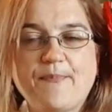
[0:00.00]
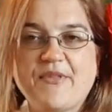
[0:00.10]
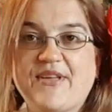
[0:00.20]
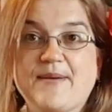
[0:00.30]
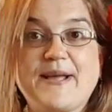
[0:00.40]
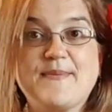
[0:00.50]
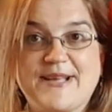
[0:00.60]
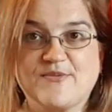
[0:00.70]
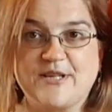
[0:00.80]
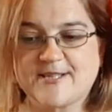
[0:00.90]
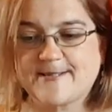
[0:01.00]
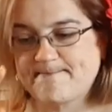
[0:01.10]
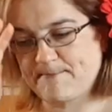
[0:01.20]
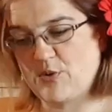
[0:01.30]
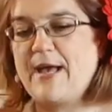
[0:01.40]
think about your measurements.
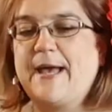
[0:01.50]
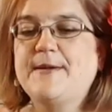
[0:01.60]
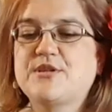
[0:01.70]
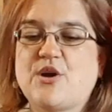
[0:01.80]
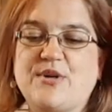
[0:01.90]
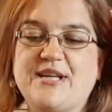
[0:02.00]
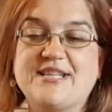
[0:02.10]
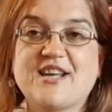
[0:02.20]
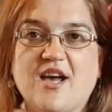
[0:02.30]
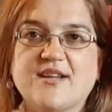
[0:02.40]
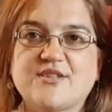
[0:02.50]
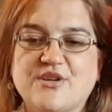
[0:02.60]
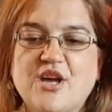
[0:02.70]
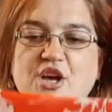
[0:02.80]
Okay, so we need to cut